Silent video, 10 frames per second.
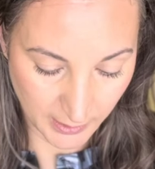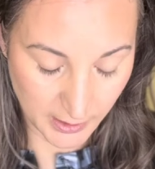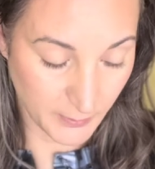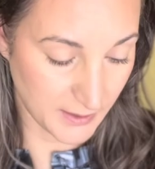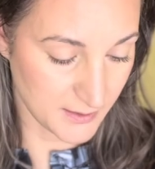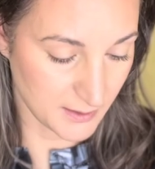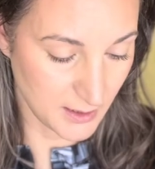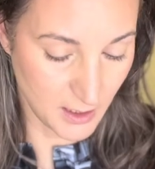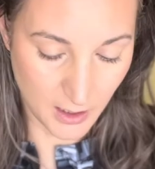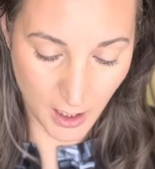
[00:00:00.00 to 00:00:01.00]
Anyways,
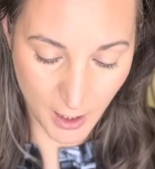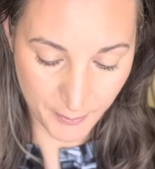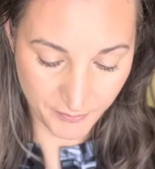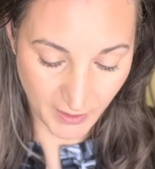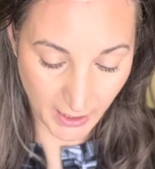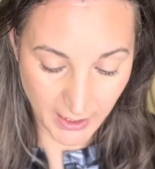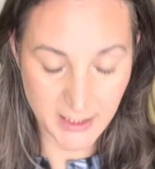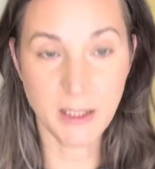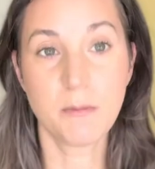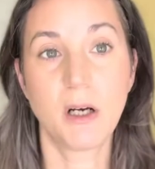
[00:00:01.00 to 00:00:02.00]

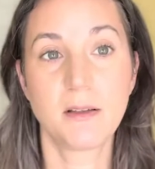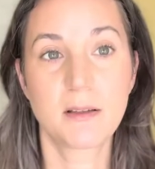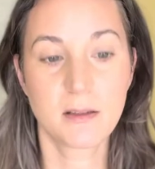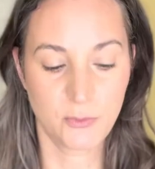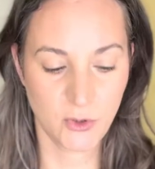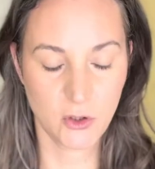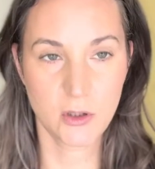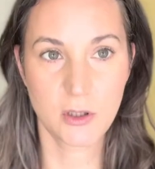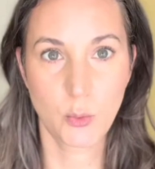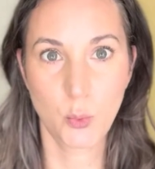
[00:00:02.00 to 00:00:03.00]
18 months,
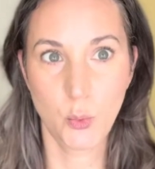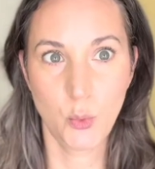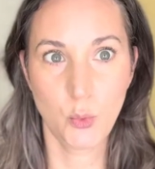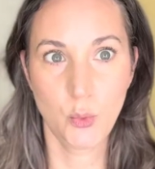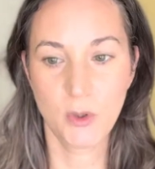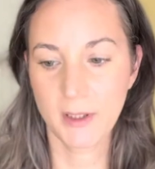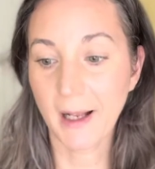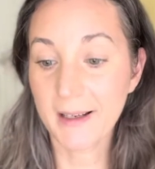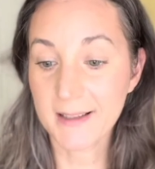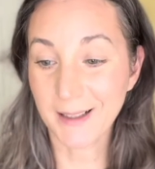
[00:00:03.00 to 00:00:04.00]
which, ooh,
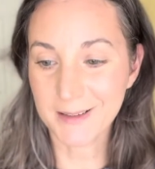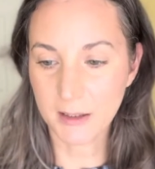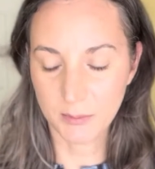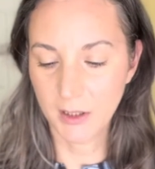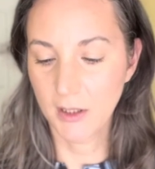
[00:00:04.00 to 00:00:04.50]
that is awesome.